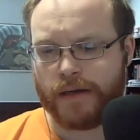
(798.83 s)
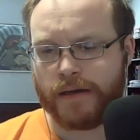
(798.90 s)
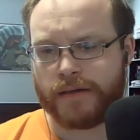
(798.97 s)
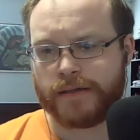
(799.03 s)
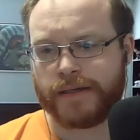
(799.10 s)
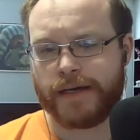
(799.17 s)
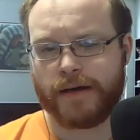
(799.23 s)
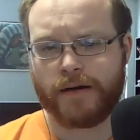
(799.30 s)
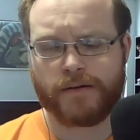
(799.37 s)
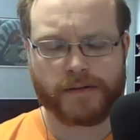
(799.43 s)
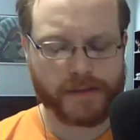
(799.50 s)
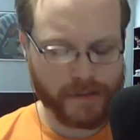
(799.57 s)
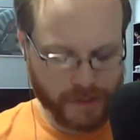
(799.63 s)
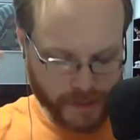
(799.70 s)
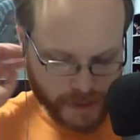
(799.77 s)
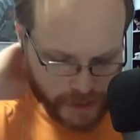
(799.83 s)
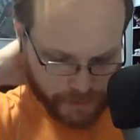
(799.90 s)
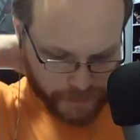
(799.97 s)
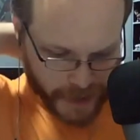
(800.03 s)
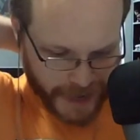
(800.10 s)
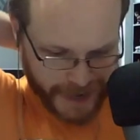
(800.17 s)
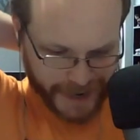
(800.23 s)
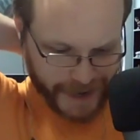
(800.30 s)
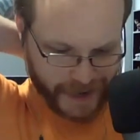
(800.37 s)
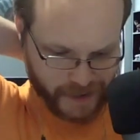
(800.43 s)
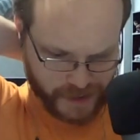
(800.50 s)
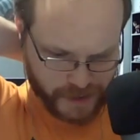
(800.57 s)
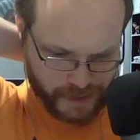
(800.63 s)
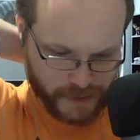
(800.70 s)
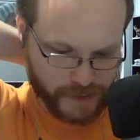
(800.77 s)
Now, looking at
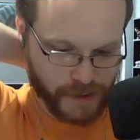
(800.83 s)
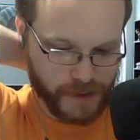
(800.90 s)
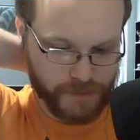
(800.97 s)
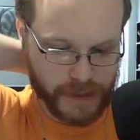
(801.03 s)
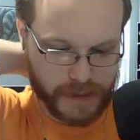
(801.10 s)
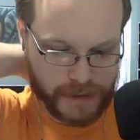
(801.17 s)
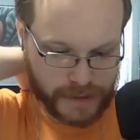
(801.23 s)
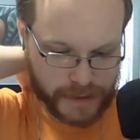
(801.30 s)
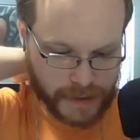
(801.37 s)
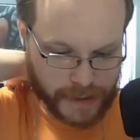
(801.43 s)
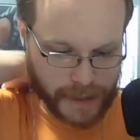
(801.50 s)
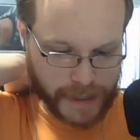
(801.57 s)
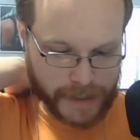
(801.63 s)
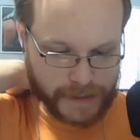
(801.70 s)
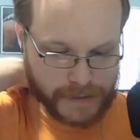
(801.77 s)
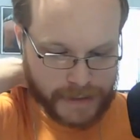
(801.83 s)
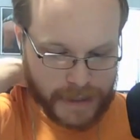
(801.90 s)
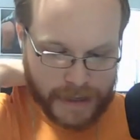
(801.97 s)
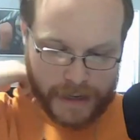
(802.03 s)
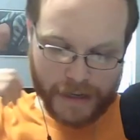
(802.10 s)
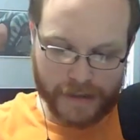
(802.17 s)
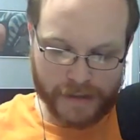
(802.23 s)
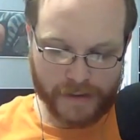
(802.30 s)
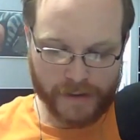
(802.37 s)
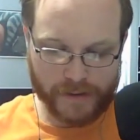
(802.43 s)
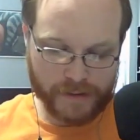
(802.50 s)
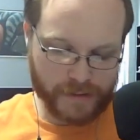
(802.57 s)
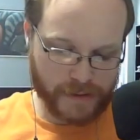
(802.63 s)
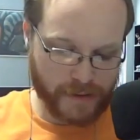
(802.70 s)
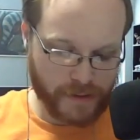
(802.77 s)
Columbus tonight,
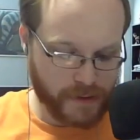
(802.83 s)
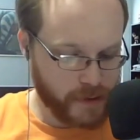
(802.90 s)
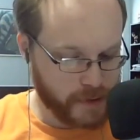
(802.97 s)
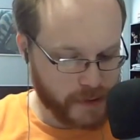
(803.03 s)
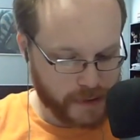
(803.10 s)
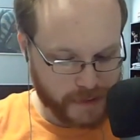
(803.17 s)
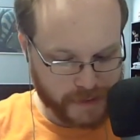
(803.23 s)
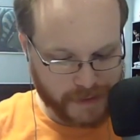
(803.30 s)
you know,